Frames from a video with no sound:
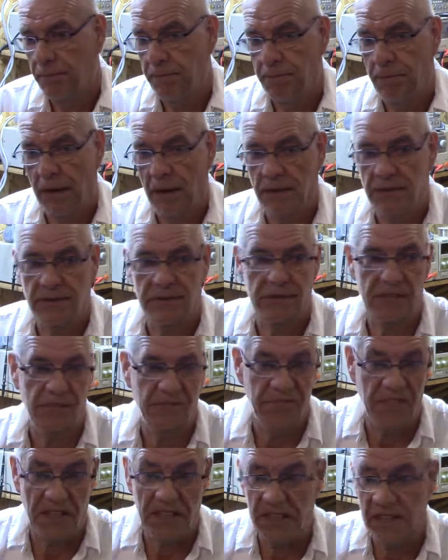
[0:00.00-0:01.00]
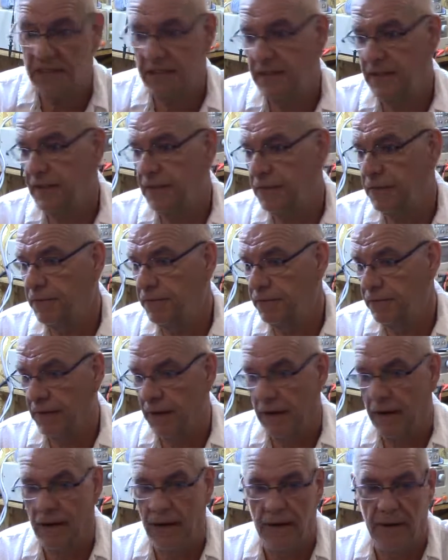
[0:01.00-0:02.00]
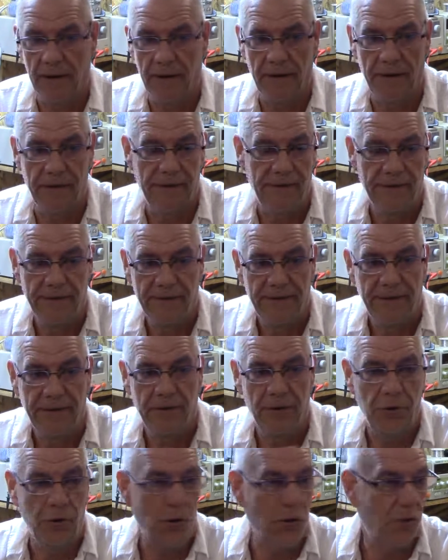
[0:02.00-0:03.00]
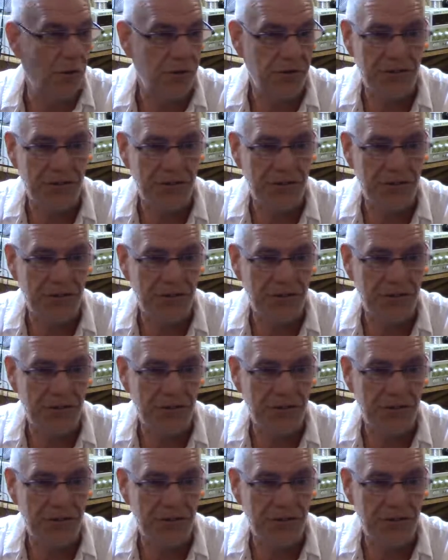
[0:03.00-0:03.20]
Positive, negative, and north,